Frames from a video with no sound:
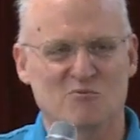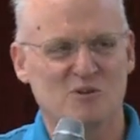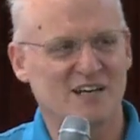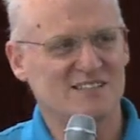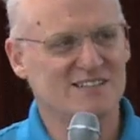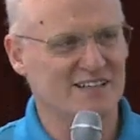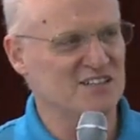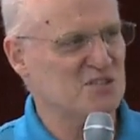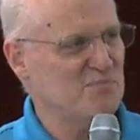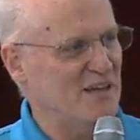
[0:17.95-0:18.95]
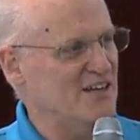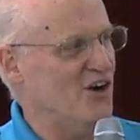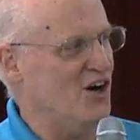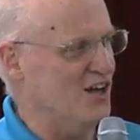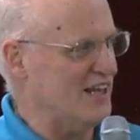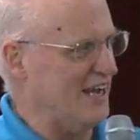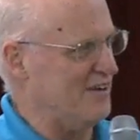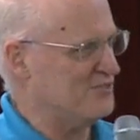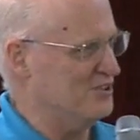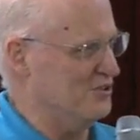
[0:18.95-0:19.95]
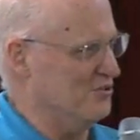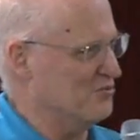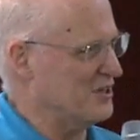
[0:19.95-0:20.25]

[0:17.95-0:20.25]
we're actually going to spend all afternoon,